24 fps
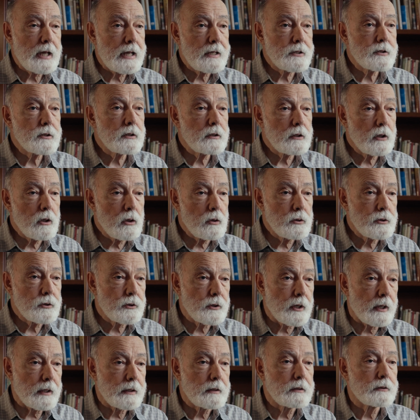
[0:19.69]
Angelo,
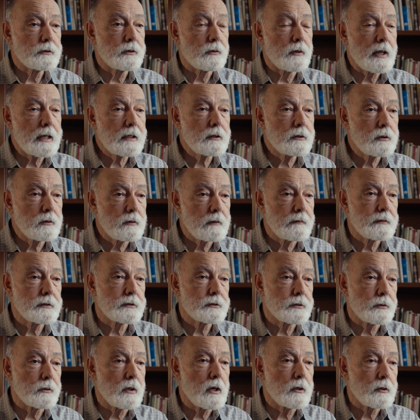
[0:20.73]
director of the
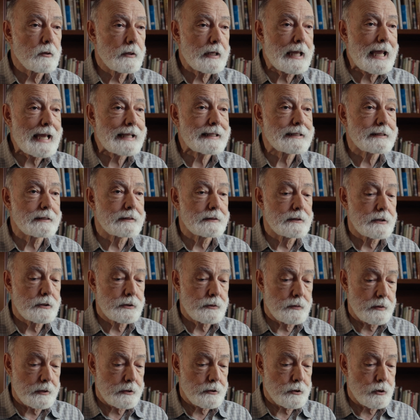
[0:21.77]
Toronto Catholic
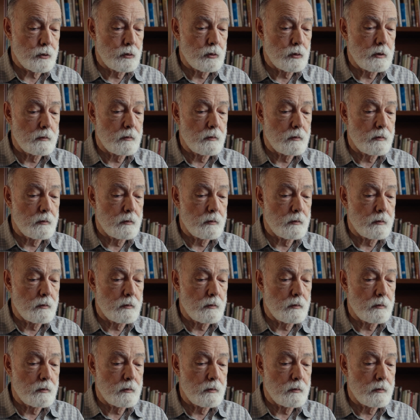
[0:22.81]
District School